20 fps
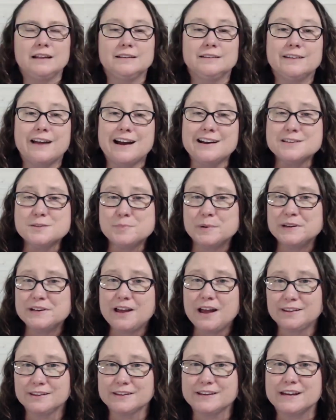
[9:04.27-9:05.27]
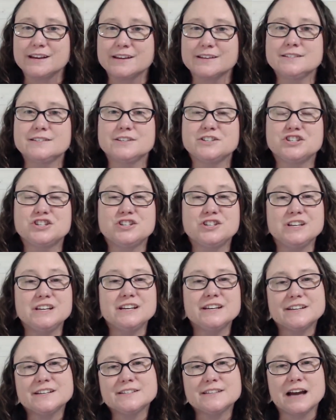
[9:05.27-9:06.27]
Last but not least,
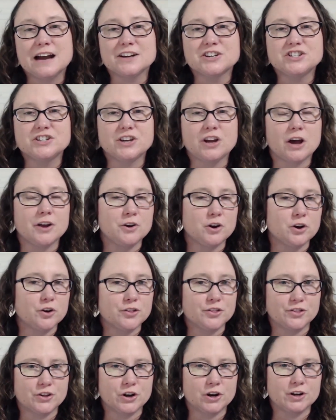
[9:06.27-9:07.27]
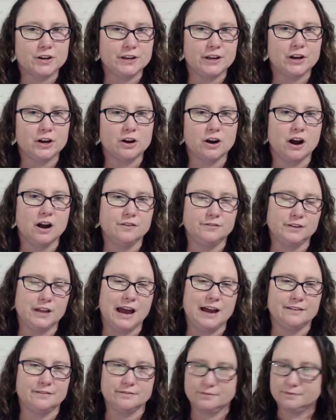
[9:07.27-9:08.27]
she is actually on her 3rd year of
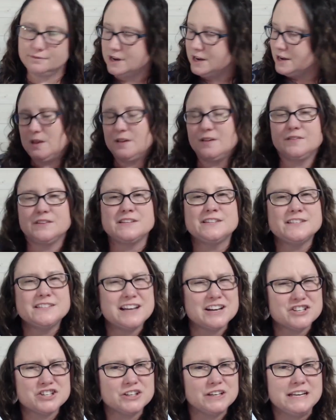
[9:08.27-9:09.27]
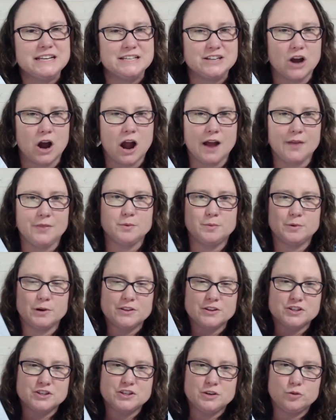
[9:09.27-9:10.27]
Latin. This is actually not the book
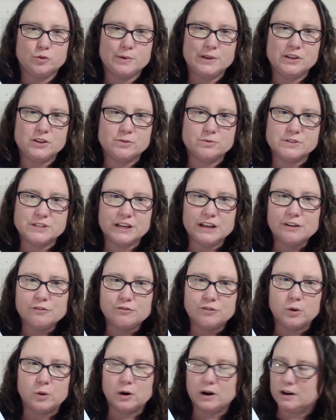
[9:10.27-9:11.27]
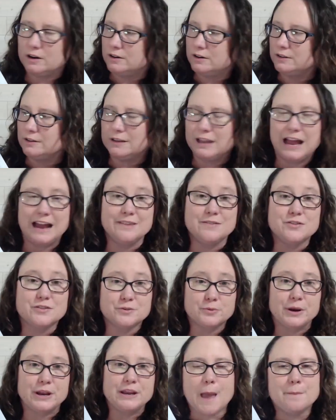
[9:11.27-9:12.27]
that she will be using for Latin
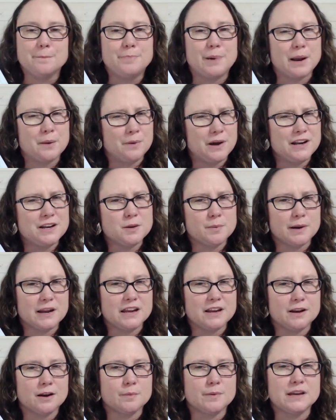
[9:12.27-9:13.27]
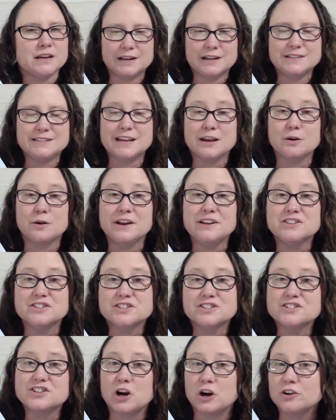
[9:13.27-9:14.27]
3, but I wanted to bring it here because it's a great
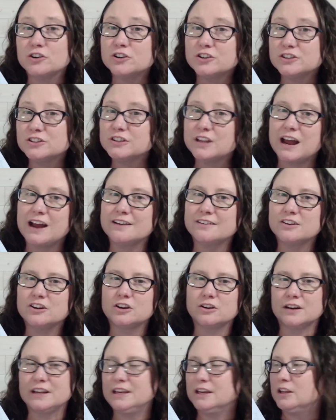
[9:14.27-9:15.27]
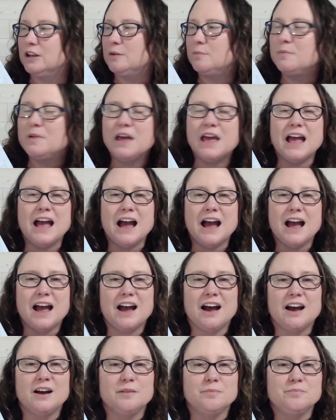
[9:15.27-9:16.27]
starter Latin curriculum
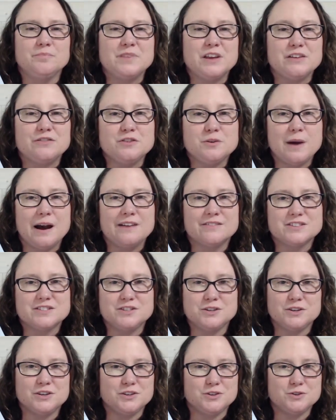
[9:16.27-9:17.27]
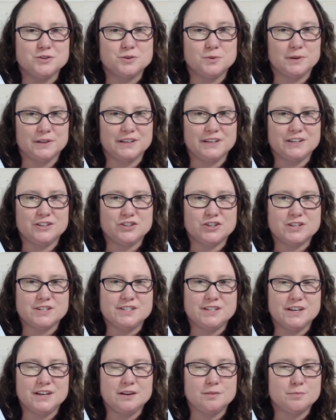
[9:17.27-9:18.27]
if you have a student who's really
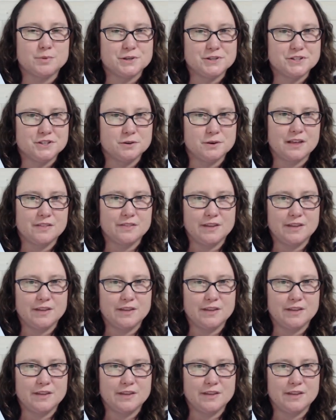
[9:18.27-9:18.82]
interested in pursuing